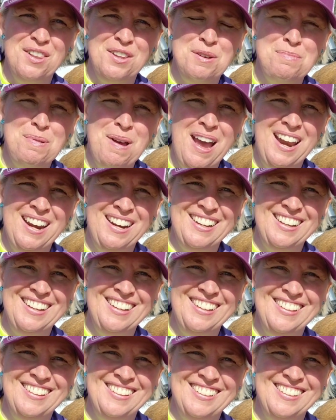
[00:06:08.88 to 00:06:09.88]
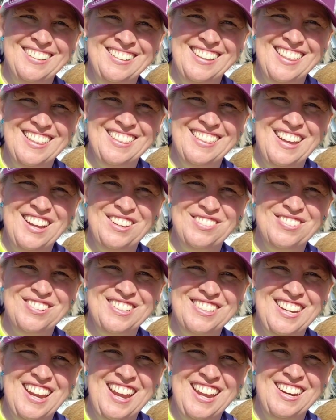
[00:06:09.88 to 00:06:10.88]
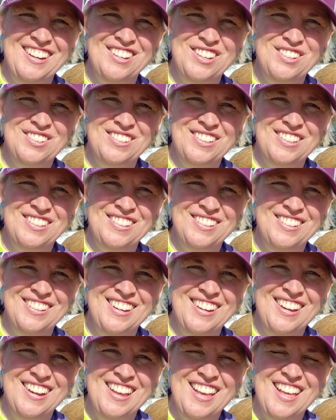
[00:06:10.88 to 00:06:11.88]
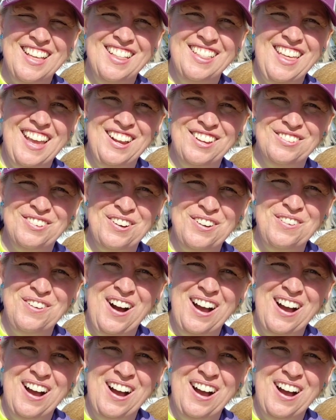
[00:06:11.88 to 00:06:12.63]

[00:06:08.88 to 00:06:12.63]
on the hepatica. Thanks for staying, thanks for